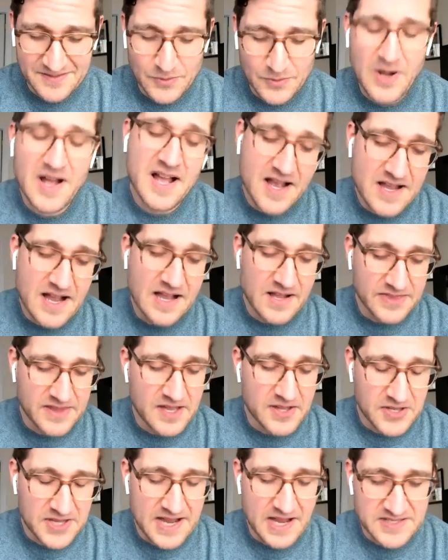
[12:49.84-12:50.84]
well,
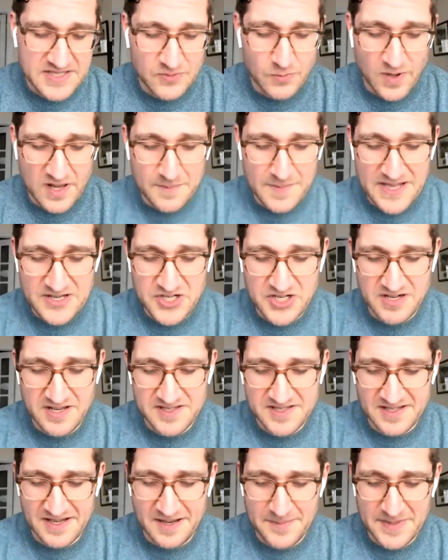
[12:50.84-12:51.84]
the other thing I did want to mention
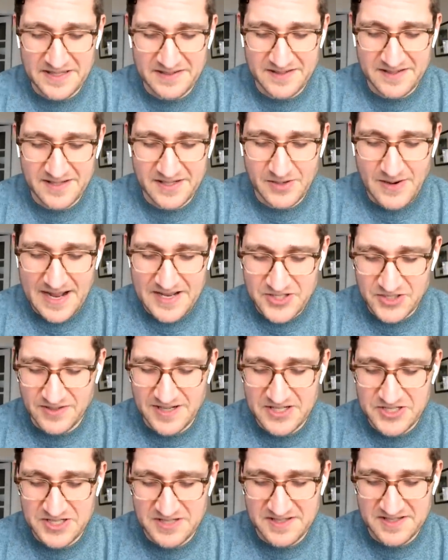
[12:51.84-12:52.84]
is, I mean,
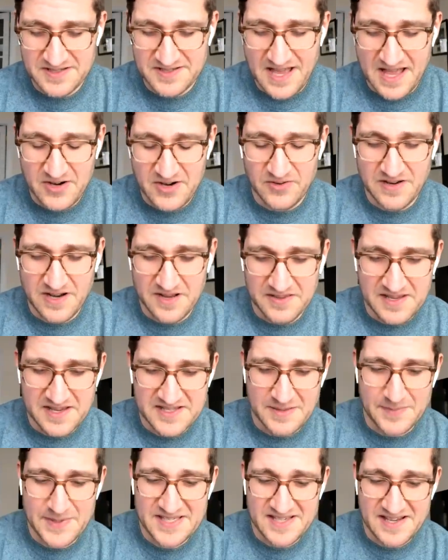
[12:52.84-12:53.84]
congratulations not only on
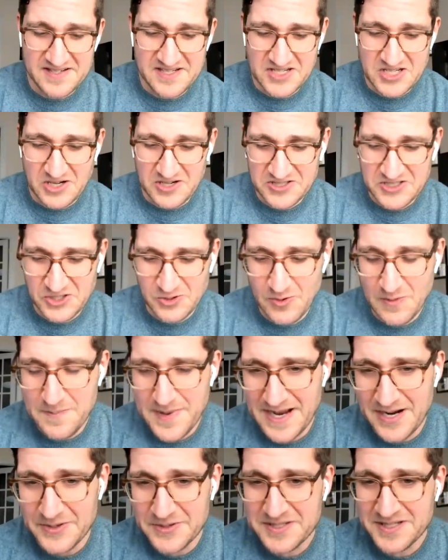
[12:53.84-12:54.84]
this. I'm excited to talk to you
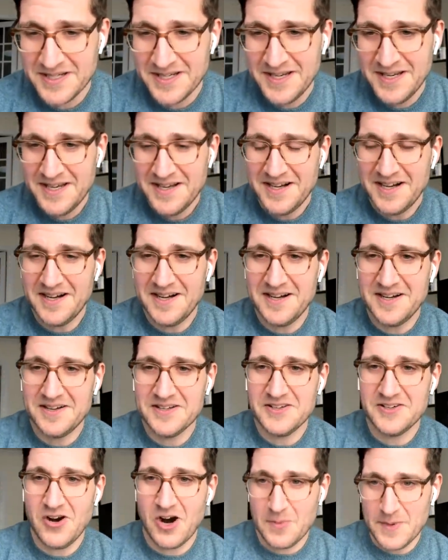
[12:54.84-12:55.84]
about
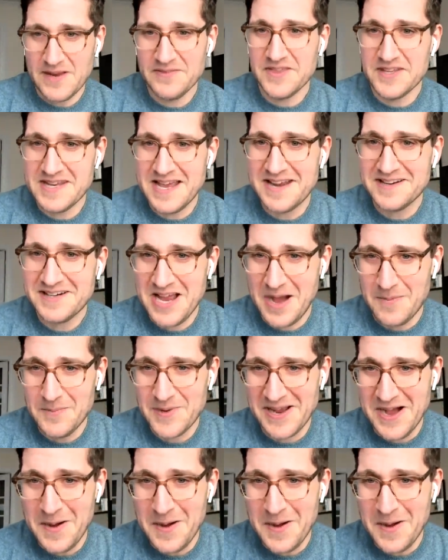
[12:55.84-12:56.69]
Army of the Dead coming